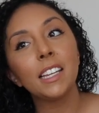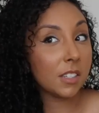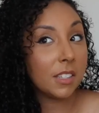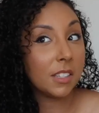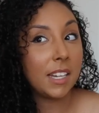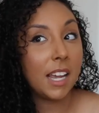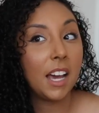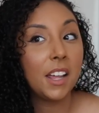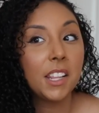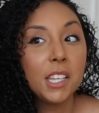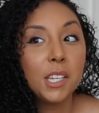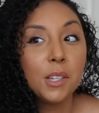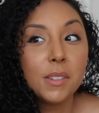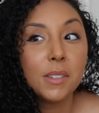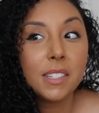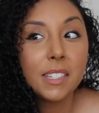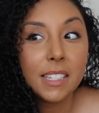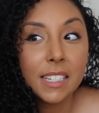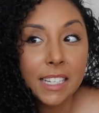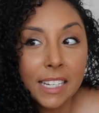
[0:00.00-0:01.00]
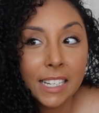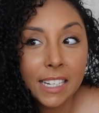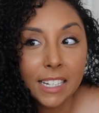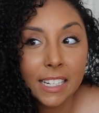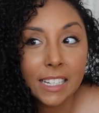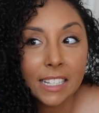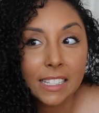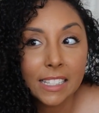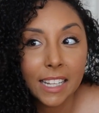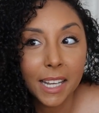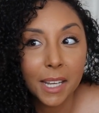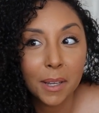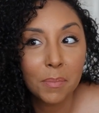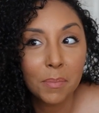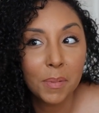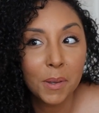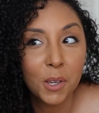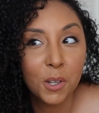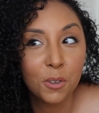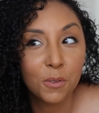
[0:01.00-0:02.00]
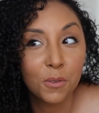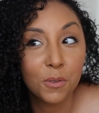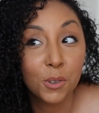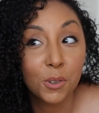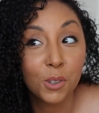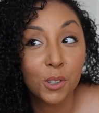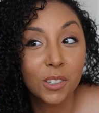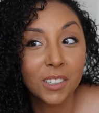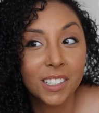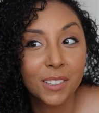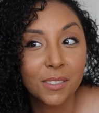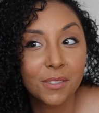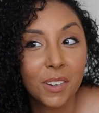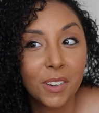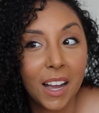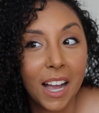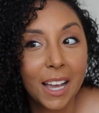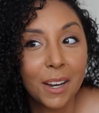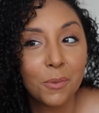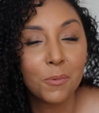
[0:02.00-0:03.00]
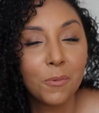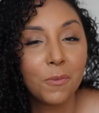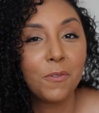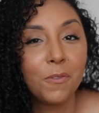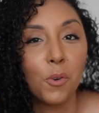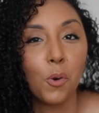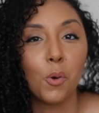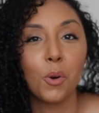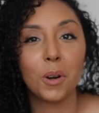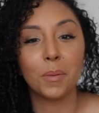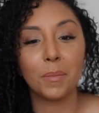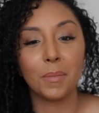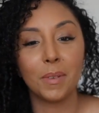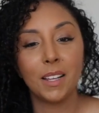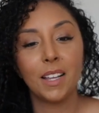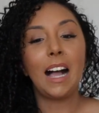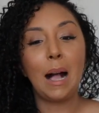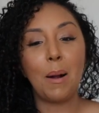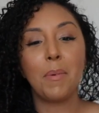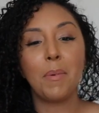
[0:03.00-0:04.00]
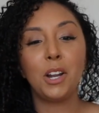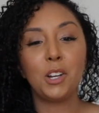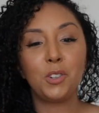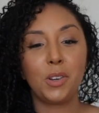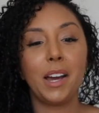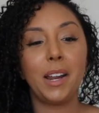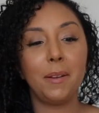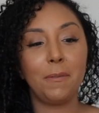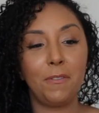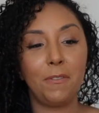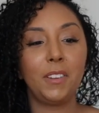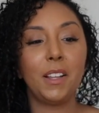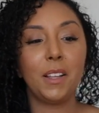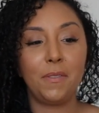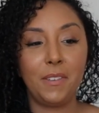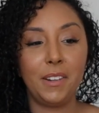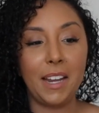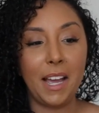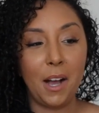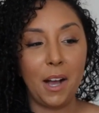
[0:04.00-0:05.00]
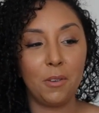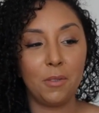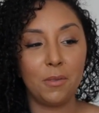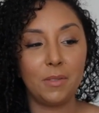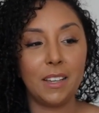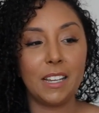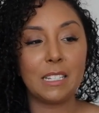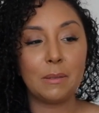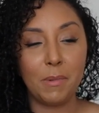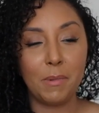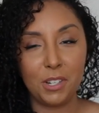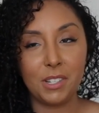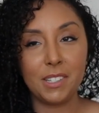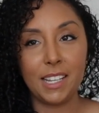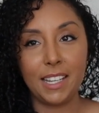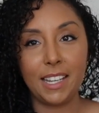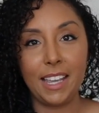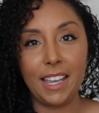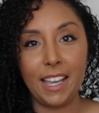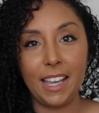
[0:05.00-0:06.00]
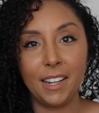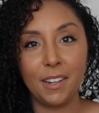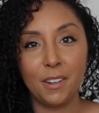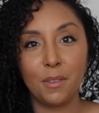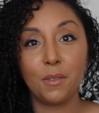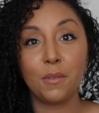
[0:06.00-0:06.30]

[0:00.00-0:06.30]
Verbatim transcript: So now that you see it in its like beautiful defined form, I'm gonna try to fluff it out as much as I can